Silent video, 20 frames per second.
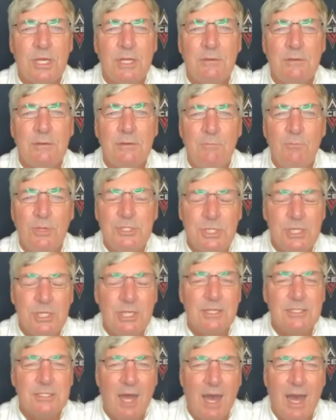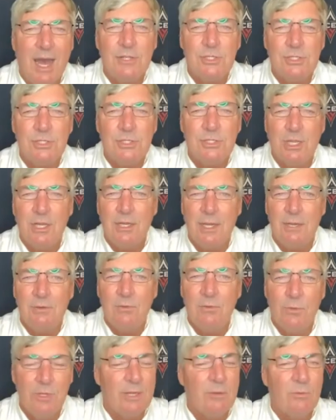And, and when she gets hot, she can
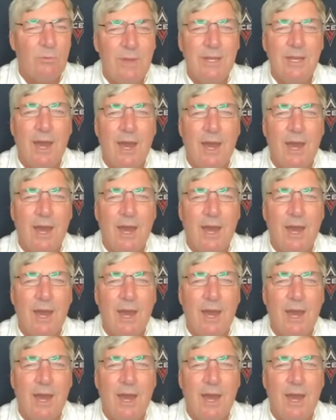get really red